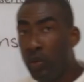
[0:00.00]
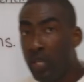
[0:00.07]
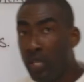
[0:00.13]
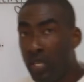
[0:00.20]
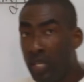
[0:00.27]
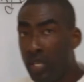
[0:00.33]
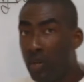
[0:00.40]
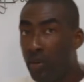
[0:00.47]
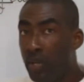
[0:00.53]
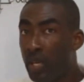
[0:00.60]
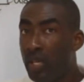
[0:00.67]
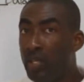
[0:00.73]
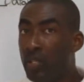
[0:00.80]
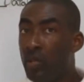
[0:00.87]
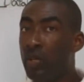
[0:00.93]
here,
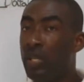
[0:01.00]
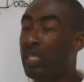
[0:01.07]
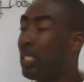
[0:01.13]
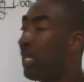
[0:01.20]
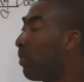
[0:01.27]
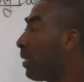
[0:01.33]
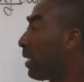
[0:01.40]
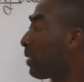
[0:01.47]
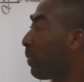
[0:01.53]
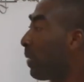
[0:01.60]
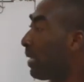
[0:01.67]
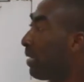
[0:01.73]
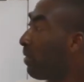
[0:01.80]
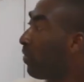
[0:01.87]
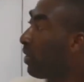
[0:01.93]
okay? So the subject
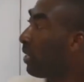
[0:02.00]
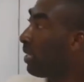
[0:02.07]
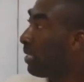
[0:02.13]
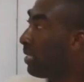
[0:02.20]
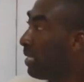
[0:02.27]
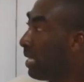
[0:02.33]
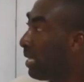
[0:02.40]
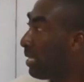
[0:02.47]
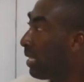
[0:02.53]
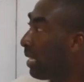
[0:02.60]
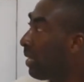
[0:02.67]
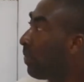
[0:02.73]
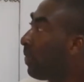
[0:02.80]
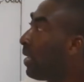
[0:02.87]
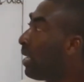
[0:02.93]
matter for this
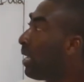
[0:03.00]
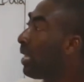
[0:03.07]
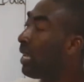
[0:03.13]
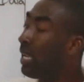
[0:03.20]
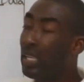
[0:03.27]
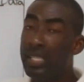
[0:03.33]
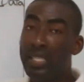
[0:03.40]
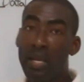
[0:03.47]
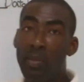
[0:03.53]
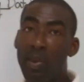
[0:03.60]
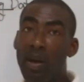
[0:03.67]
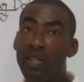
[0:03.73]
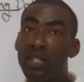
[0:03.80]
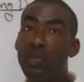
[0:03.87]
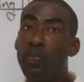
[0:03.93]
data is
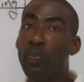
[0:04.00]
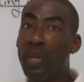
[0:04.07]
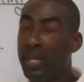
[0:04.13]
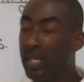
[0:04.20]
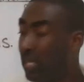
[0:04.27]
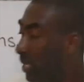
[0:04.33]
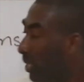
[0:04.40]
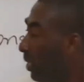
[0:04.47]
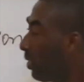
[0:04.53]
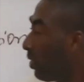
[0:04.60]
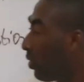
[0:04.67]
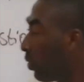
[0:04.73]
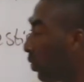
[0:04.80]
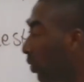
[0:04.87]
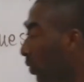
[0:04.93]
about pets.
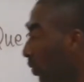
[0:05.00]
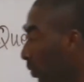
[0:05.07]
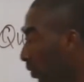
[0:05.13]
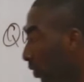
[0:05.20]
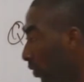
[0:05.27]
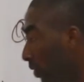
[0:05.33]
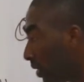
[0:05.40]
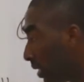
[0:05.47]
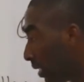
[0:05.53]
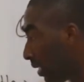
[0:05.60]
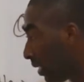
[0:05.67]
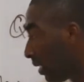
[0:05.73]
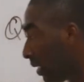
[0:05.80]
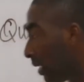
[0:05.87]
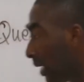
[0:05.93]
So you
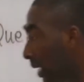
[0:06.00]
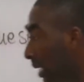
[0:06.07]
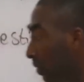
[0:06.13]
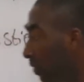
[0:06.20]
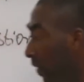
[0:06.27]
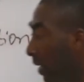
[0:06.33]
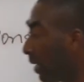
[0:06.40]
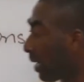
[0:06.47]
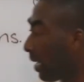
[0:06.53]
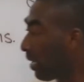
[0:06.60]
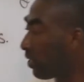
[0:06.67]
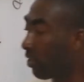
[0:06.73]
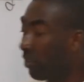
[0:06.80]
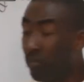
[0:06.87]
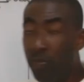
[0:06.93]
see the different
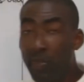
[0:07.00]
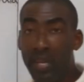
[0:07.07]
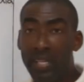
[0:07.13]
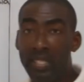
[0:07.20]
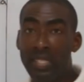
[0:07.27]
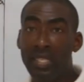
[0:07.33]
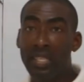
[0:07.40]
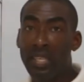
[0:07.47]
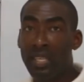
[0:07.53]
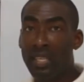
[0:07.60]
kinds of pets